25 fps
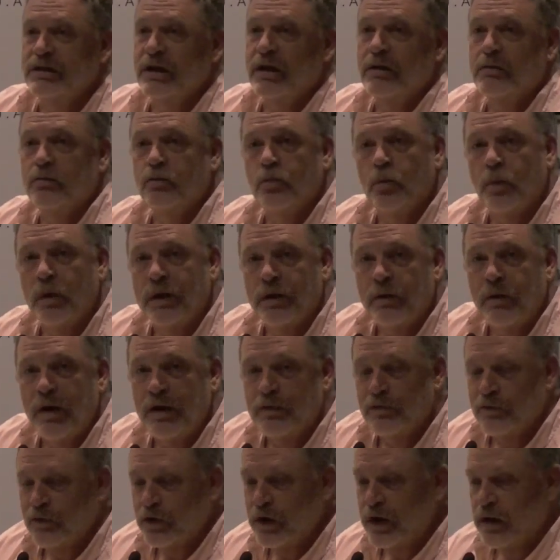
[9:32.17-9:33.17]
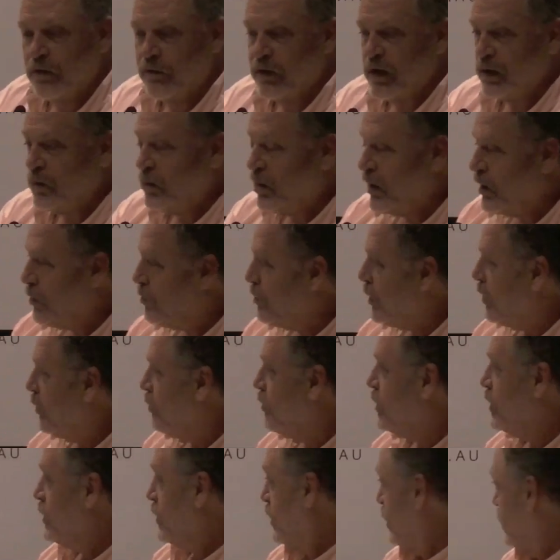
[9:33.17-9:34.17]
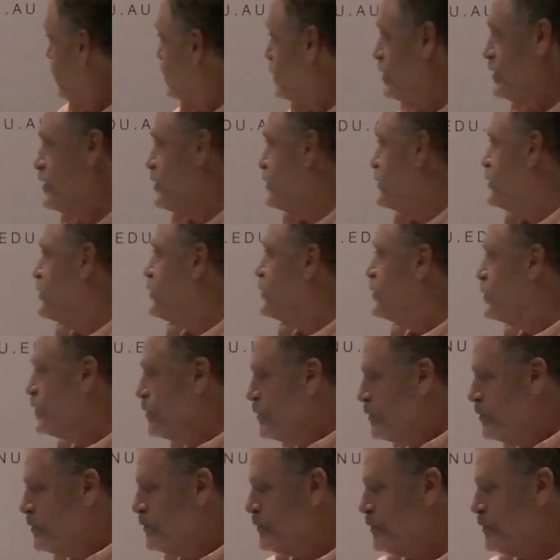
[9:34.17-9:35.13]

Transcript: I went around forgiving people. But it was...